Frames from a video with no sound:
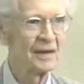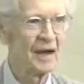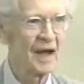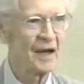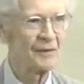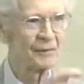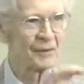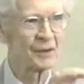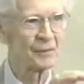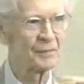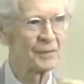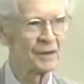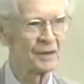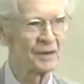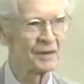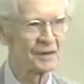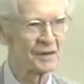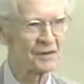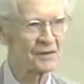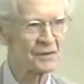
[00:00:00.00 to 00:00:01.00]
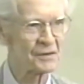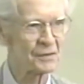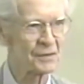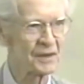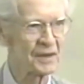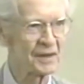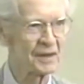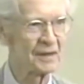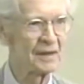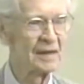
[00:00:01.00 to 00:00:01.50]
have it appear on the
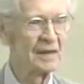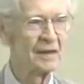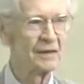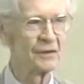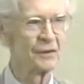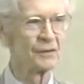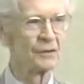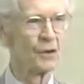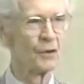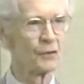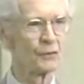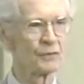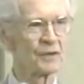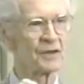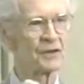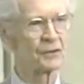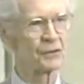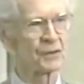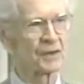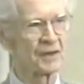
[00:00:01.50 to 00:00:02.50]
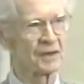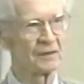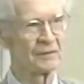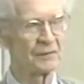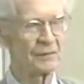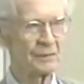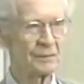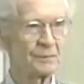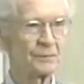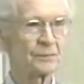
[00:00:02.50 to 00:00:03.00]
screen. You don't retrieve.